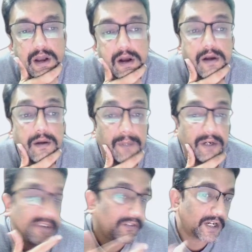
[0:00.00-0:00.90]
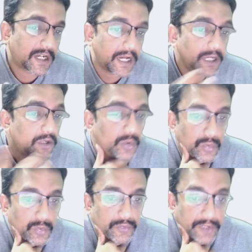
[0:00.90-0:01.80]
but we will try to do
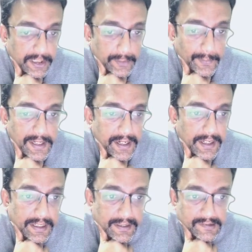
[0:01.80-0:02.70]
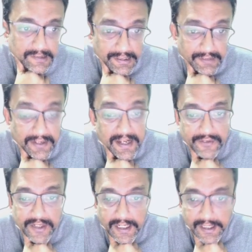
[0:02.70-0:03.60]
free to play and see where we
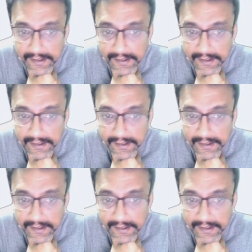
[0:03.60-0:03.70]
get.